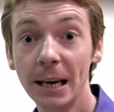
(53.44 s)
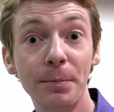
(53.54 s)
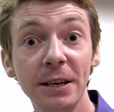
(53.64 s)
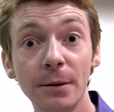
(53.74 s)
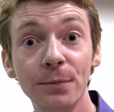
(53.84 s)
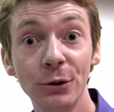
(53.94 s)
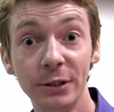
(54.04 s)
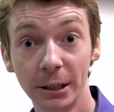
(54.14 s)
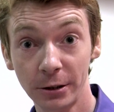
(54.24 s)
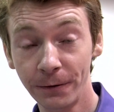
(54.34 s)
in a piece of
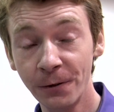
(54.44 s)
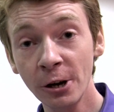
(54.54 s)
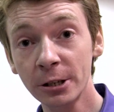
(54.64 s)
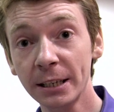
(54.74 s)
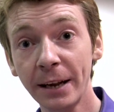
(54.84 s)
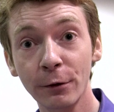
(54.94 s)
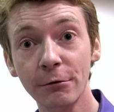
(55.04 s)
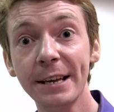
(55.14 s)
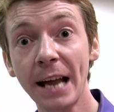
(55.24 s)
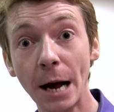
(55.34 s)
music. So first, let's have a
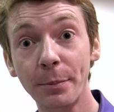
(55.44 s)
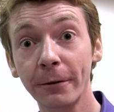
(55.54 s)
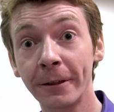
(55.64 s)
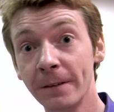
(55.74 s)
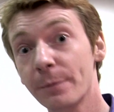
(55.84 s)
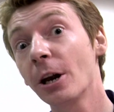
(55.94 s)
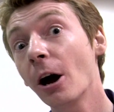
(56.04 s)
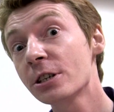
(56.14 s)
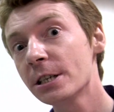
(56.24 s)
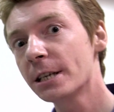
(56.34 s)
recap of the
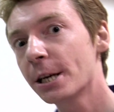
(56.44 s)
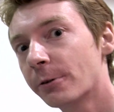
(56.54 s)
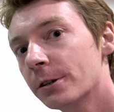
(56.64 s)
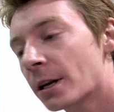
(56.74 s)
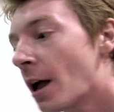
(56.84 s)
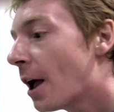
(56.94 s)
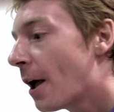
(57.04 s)
Fibonacci sequence.